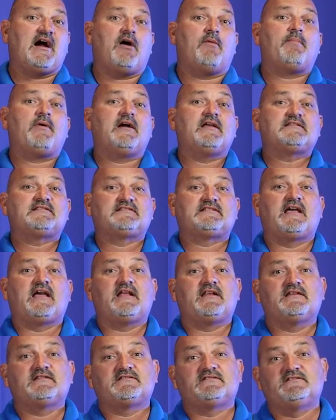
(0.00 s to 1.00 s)
Alpine
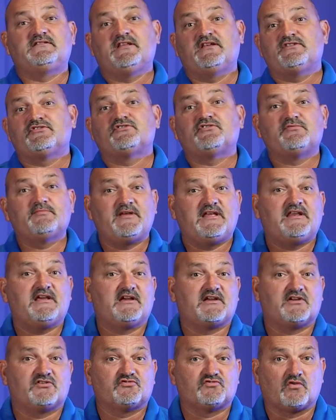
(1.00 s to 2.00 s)
Status Digital
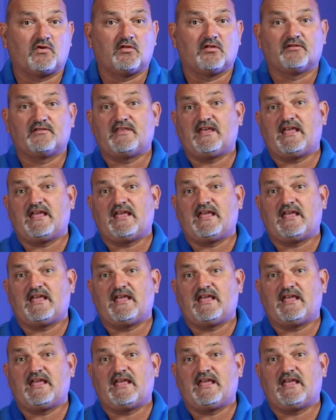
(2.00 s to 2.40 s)
Media Controller,